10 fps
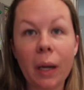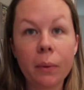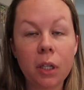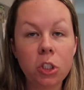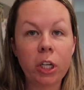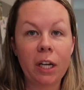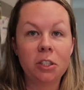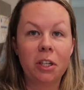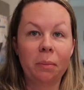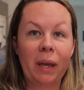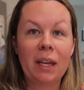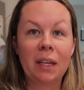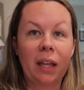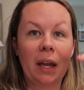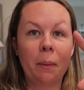I'm gonna change it and make
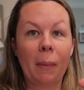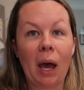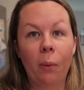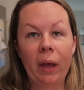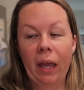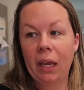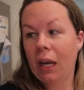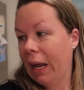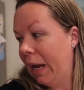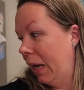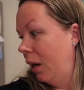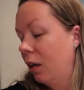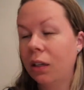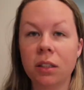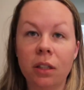it like my way and add
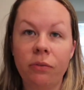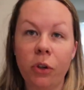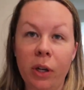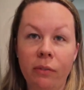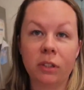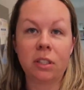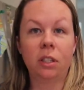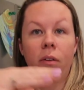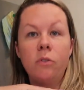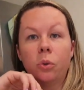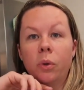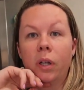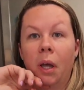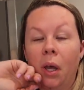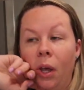a few different stuff to
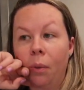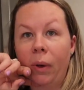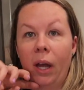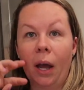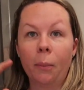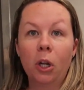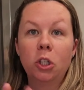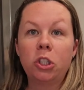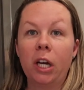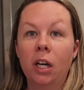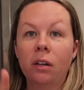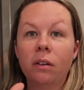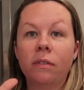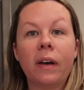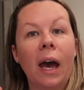it. But I'm gonna
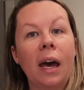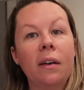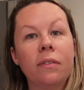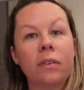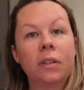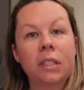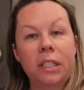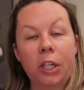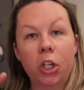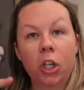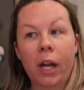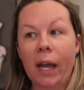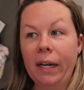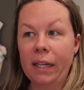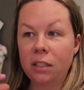share 5 dinner
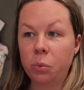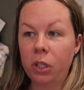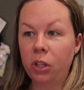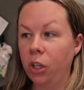ideas with